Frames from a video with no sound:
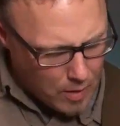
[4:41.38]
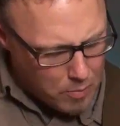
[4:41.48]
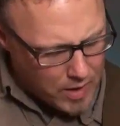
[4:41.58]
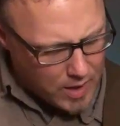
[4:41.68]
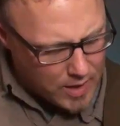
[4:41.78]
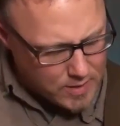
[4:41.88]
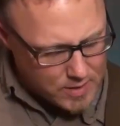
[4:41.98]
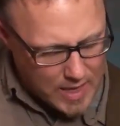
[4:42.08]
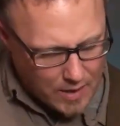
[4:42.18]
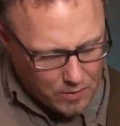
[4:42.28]

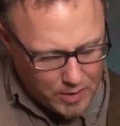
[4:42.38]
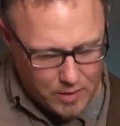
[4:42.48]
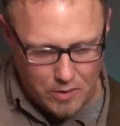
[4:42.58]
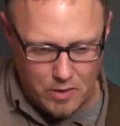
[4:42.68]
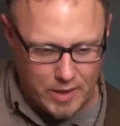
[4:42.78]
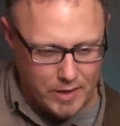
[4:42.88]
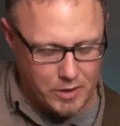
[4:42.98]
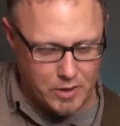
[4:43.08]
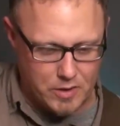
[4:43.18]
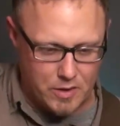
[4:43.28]
because not only do you get
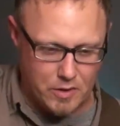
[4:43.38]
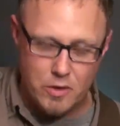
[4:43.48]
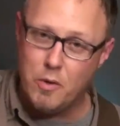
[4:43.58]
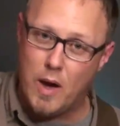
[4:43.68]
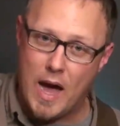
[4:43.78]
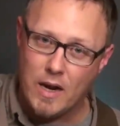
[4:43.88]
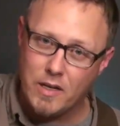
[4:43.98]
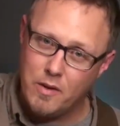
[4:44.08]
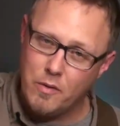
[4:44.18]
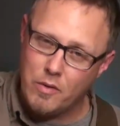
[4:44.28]
just the 2
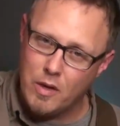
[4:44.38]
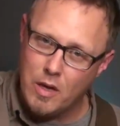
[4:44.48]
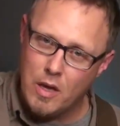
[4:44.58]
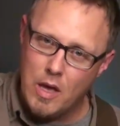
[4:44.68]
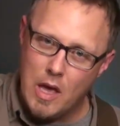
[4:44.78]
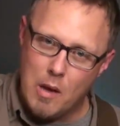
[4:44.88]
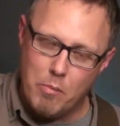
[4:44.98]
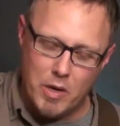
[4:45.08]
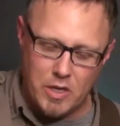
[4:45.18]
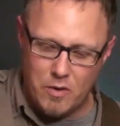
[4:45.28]
octaves,
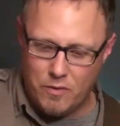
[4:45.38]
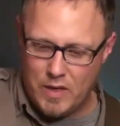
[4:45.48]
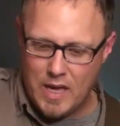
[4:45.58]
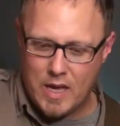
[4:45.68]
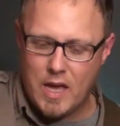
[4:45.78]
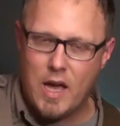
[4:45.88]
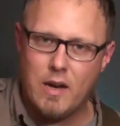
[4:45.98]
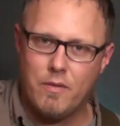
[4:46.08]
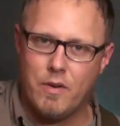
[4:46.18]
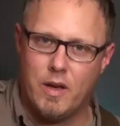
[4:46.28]
but you get
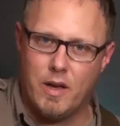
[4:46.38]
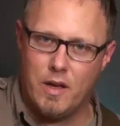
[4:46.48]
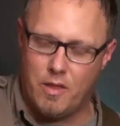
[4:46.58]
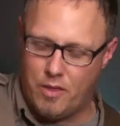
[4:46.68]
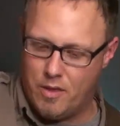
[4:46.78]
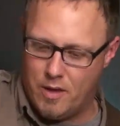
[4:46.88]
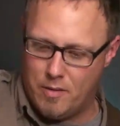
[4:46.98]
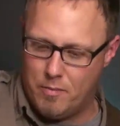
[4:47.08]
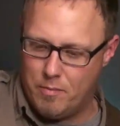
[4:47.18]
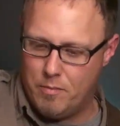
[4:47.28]
kind of
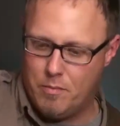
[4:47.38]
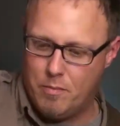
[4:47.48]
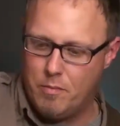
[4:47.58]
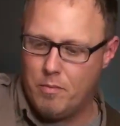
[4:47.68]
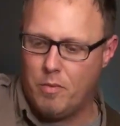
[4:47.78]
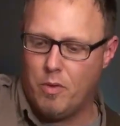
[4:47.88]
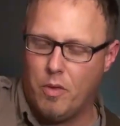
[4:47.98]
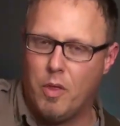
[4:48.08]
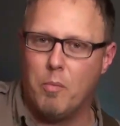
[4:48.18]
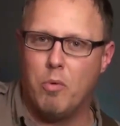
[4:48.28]
the
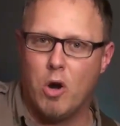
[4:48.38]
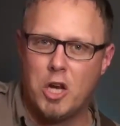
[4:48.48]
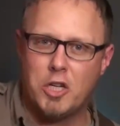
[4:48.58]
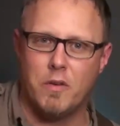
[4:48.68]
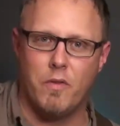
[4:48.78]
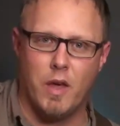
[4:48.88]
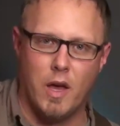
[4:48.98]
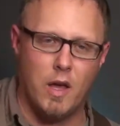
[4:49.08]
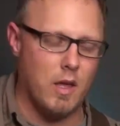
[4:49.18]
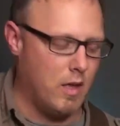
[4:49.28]
brush of
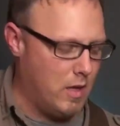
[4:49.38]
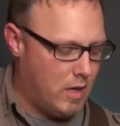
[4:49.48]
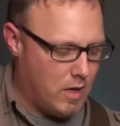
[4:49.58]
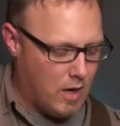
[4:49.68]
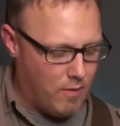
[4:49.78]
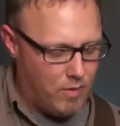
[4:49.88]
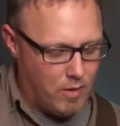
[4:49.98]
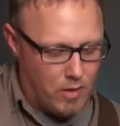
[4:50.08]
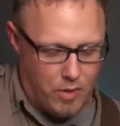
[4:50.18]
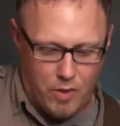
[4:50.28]
the
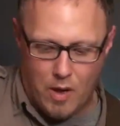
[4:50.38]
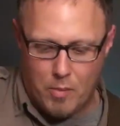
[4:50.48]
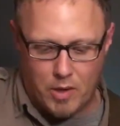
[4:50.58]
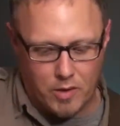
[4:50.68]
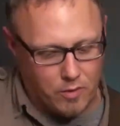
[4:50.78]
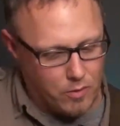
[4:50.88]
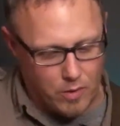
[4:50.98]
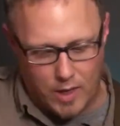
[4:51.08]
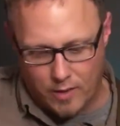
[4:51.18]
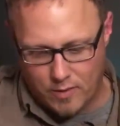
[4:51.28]
thumb on the
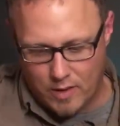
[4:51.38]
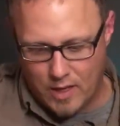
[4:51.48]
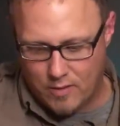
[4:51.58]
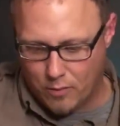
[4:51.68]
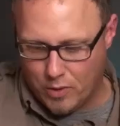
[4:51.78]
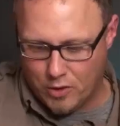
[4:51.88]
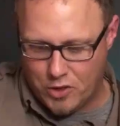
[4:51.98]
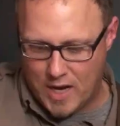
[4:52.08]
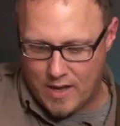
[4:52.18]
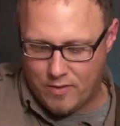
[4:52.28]
strings, and it's a real
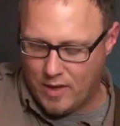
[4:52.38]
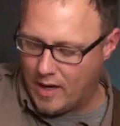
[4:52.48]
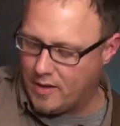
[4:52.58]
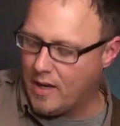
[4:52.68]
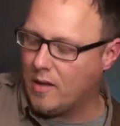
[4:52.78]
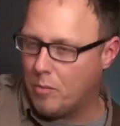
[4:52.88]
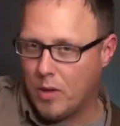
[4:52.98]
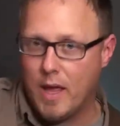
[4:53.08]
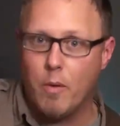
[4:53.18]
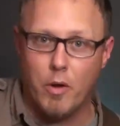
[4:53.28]
jazz technique to
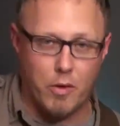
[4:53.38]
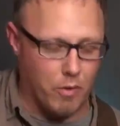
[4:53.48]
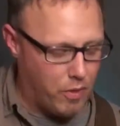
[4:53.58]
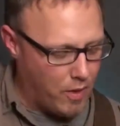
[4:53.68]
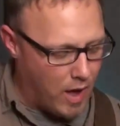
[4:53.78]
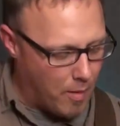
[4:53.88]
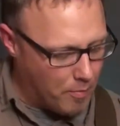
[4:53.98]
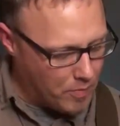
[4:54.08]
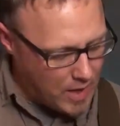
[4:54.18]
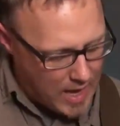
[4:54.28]
play it with your
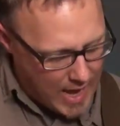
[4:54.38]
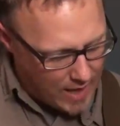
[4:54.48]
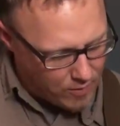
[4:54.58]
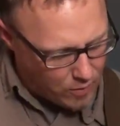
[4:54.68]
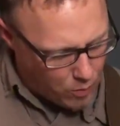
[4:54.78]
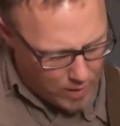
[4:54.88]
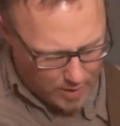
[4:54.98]
thumb. And so what